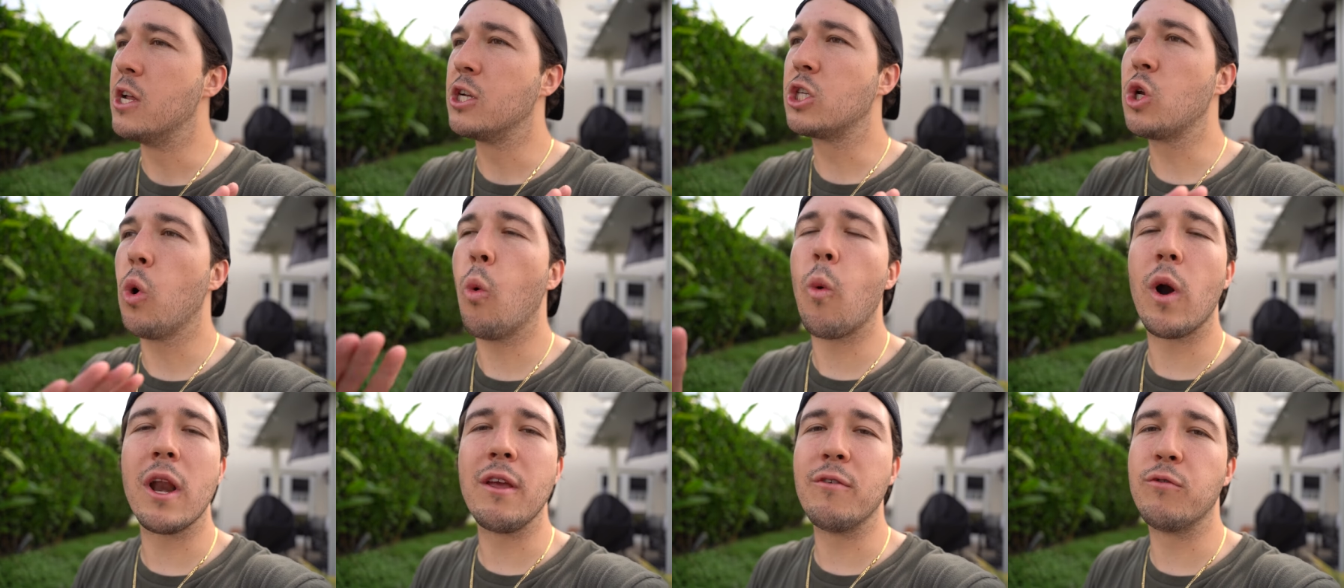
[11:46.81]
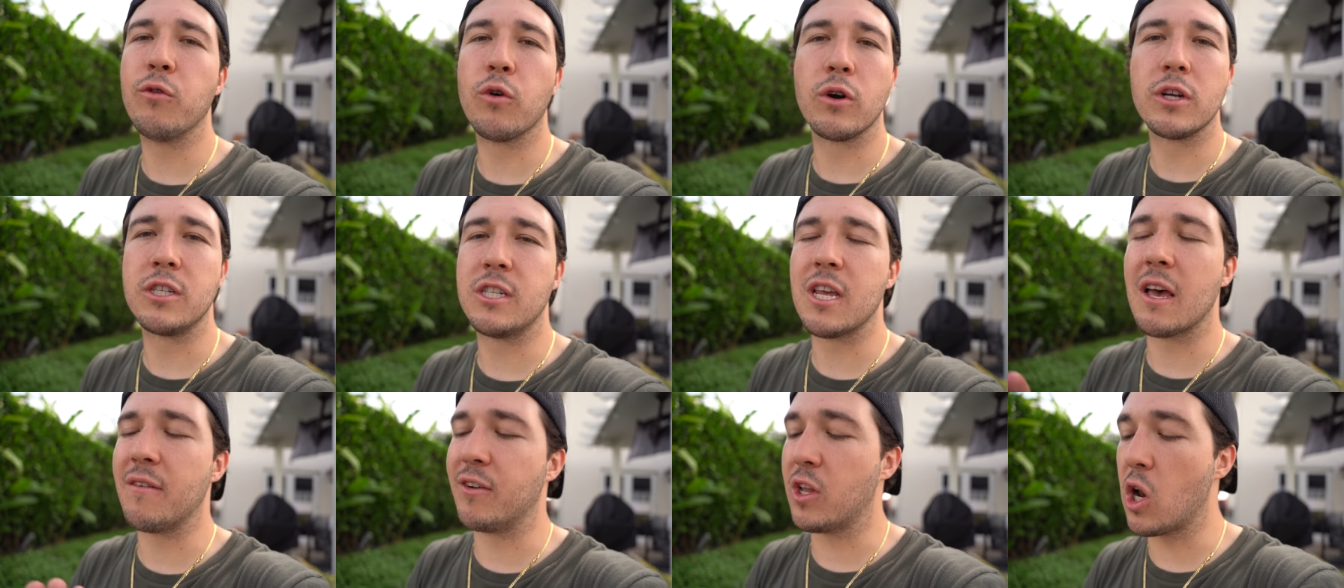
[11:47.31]
24
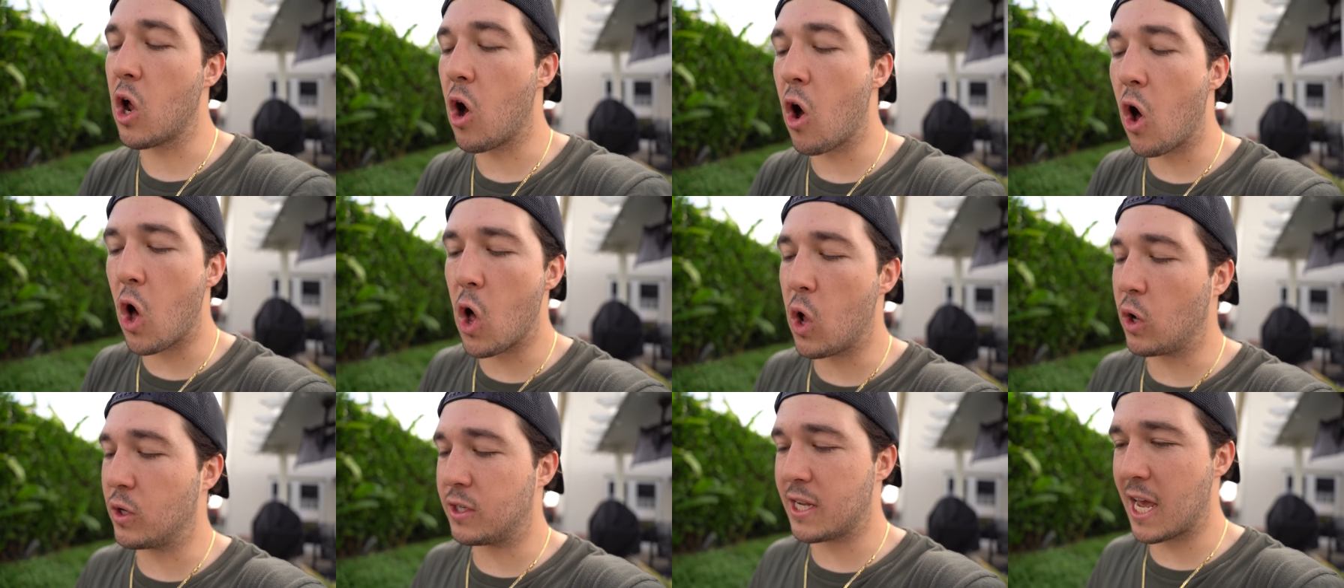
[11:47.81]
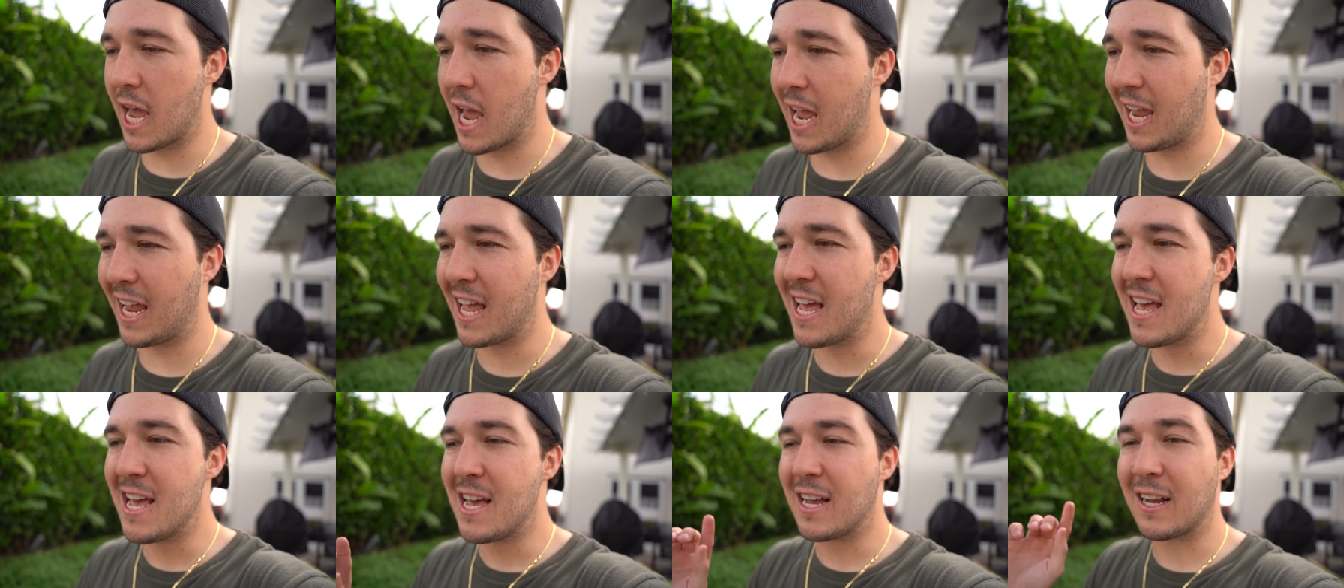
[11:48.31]
7 all
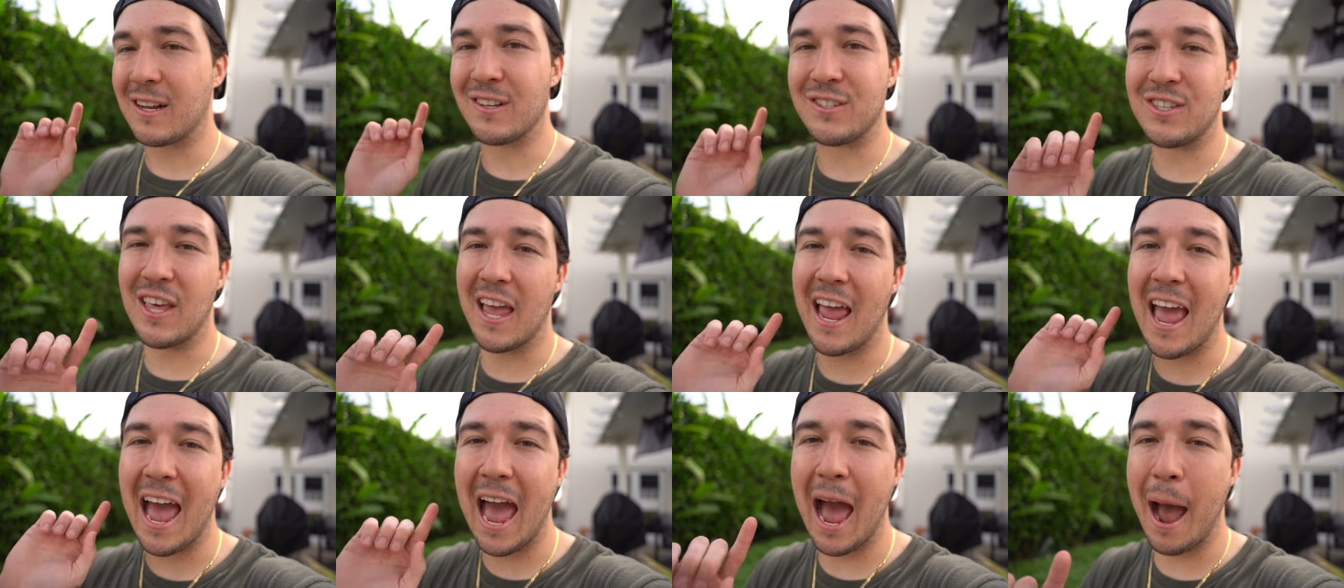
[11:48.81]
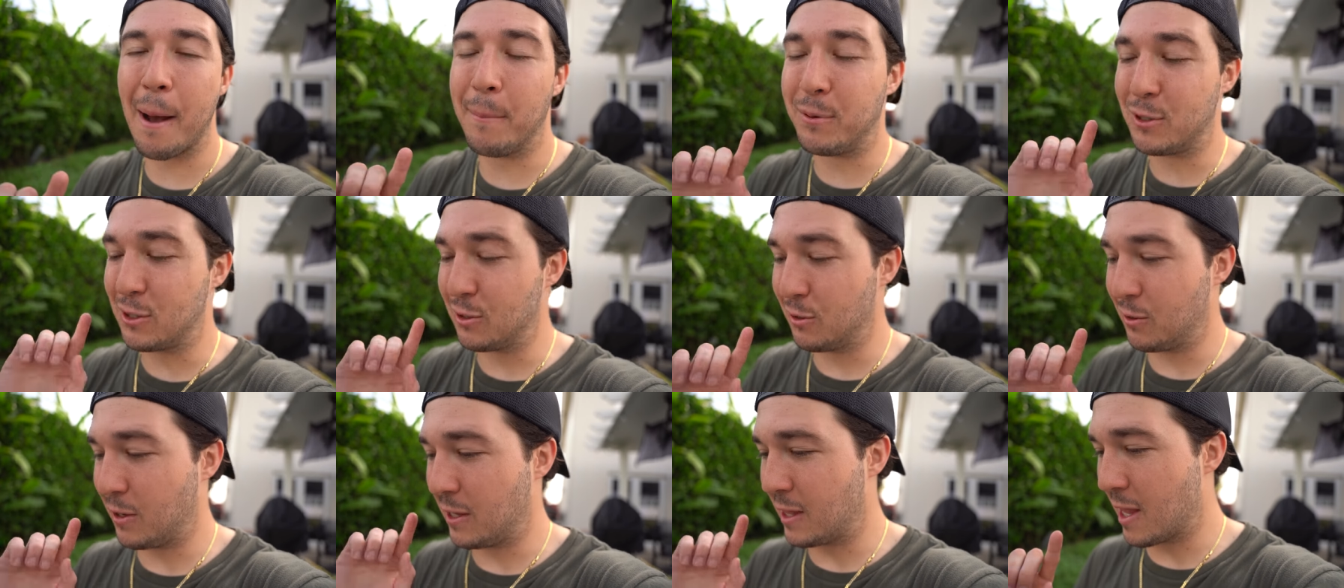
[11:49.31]
day because they
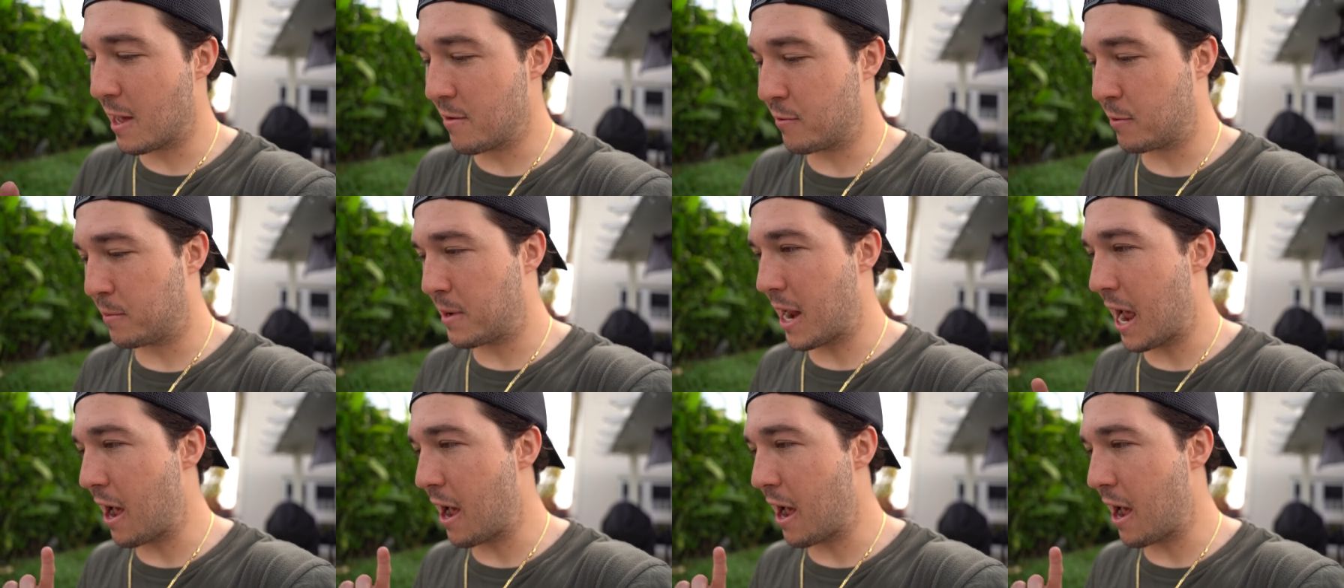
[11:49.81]
absolutely love them.